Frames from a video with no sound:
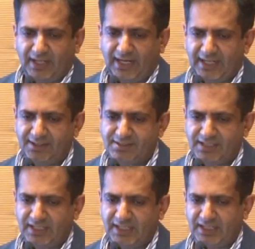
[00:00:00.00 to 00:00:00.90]
and
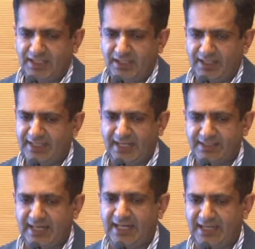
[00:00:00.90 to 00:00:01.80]
again,
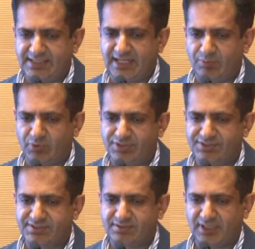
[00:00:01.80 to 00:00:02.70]
the LAD
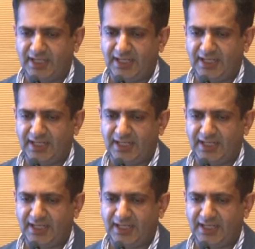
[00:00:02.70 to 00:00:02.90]
was